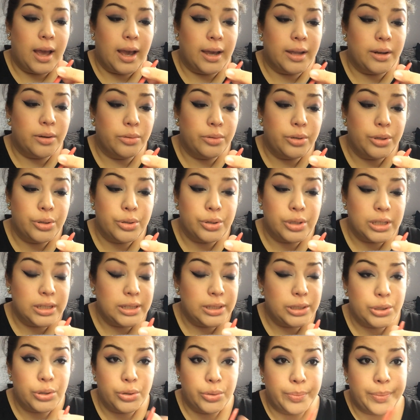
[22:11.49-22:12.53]
I don't
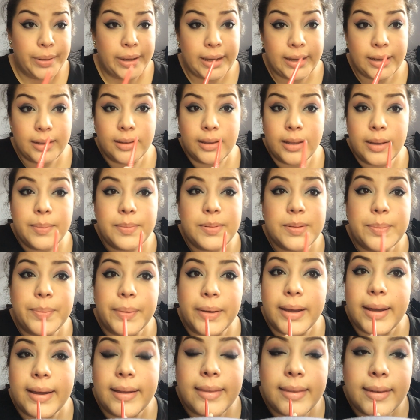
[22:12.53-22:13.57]
usually do pink lips,
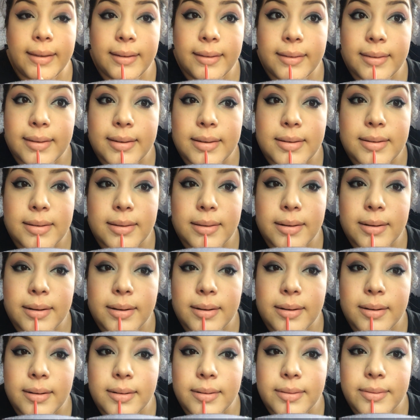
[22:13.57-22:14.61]
but I think this look
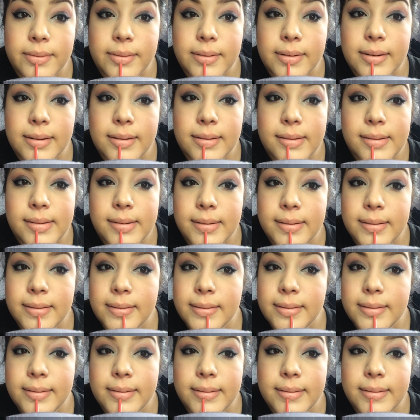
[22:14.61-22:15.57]
calls for it. So